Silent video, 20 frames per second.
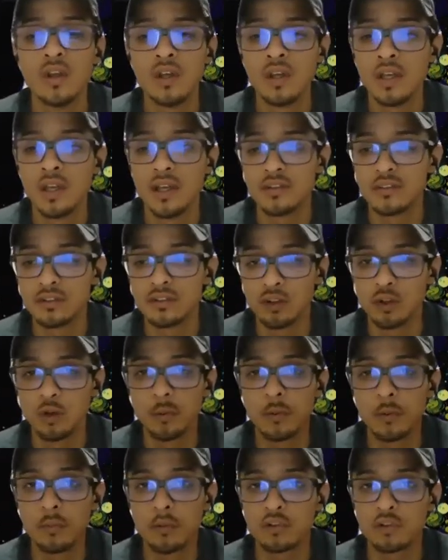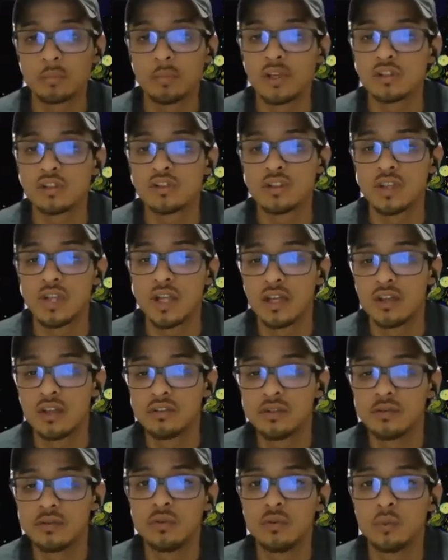It's a little bit more specialized.
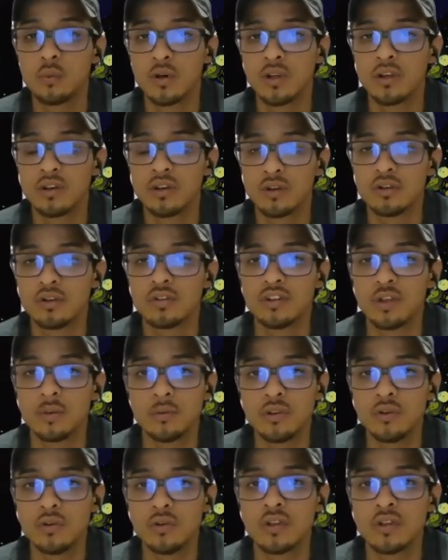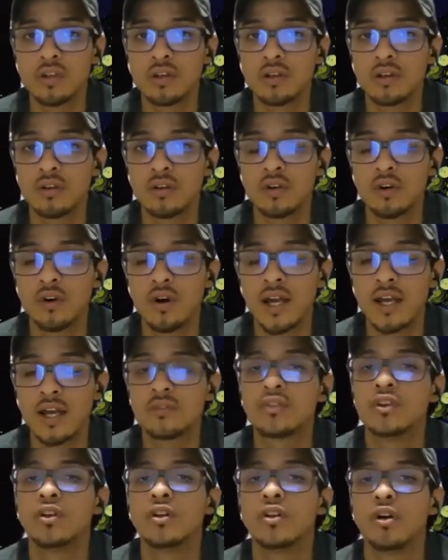If you want to learn something, you don't have
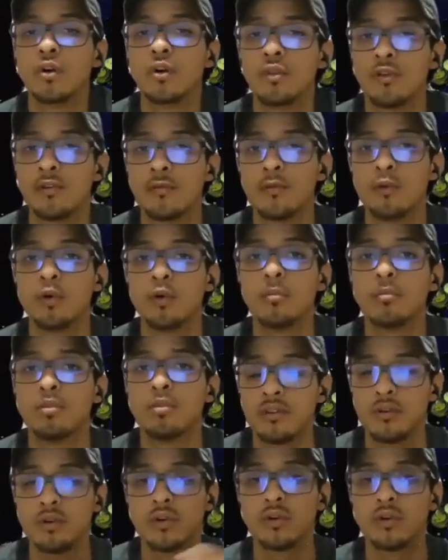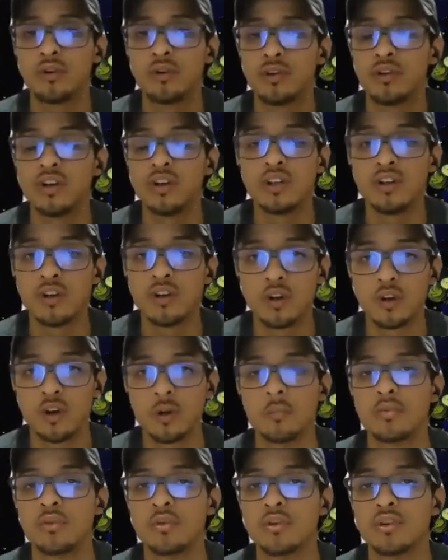to know the full breadth. You don't need to know
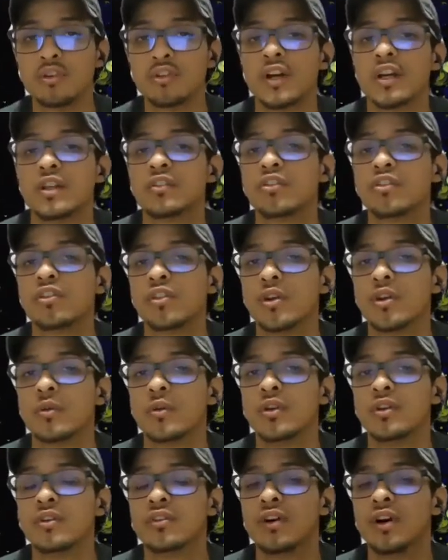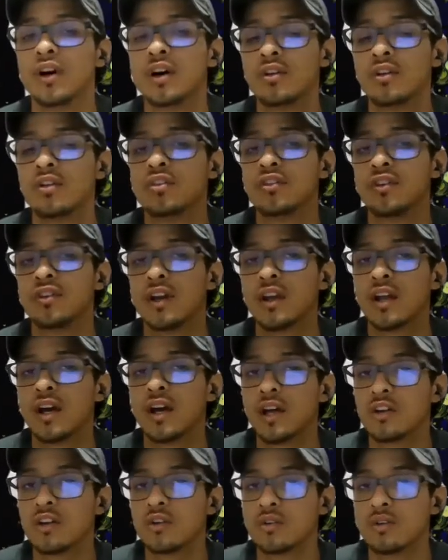computer science theory to understand how
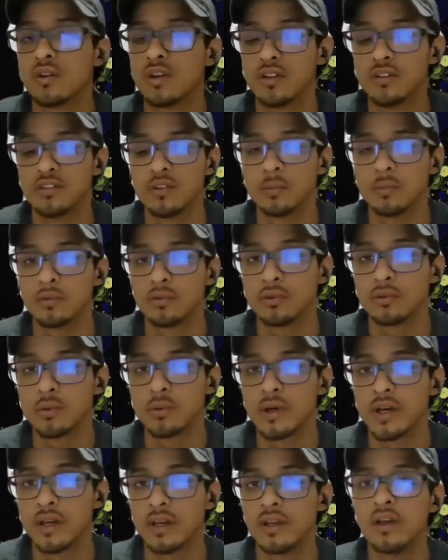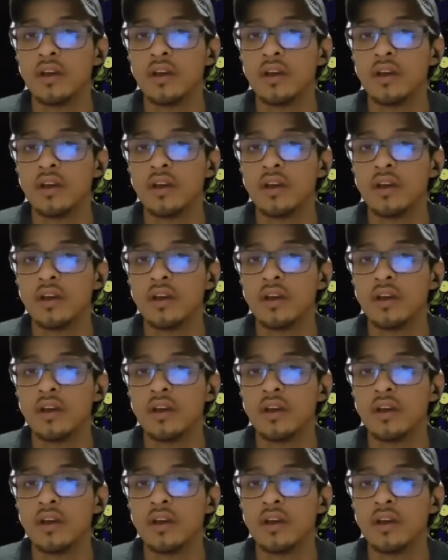to create a simple UI.